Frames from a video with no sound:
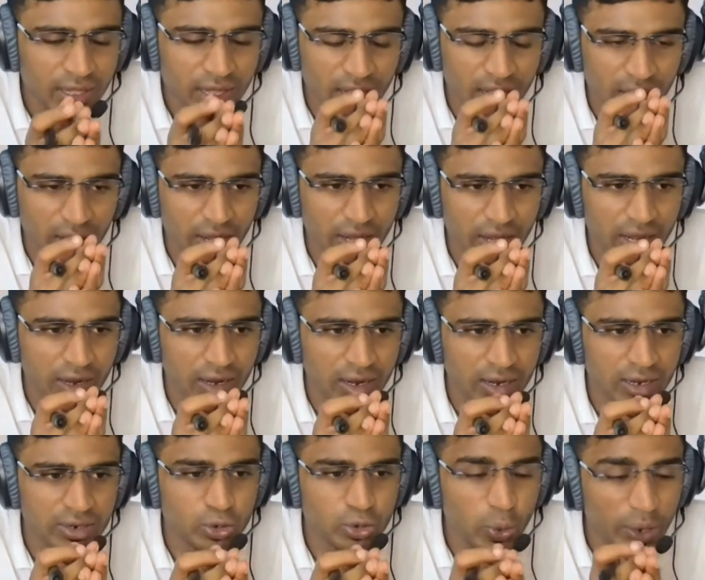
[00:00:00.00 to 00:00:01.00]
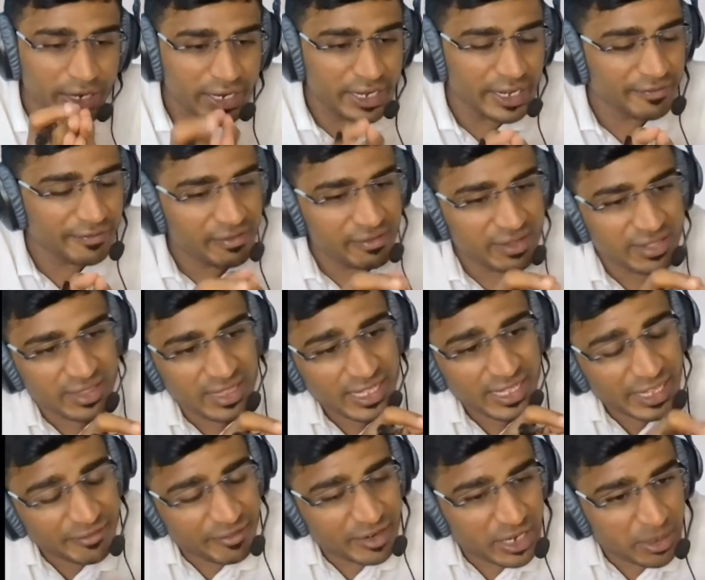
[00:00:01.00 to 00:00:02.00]
to identify whether the
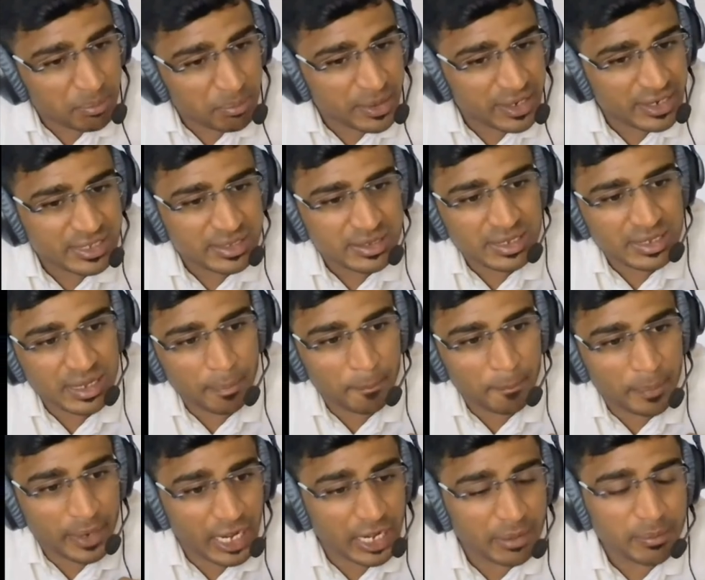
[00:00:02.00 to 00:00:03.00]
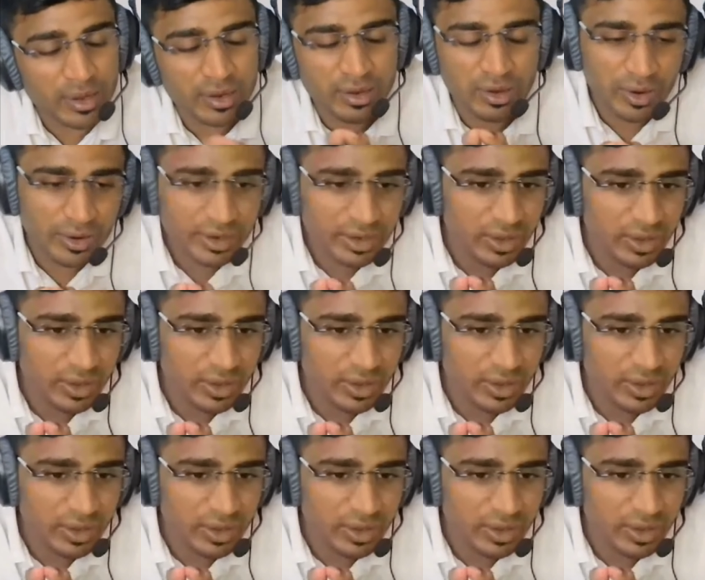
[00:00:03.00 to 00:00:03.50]
given number is prime or not.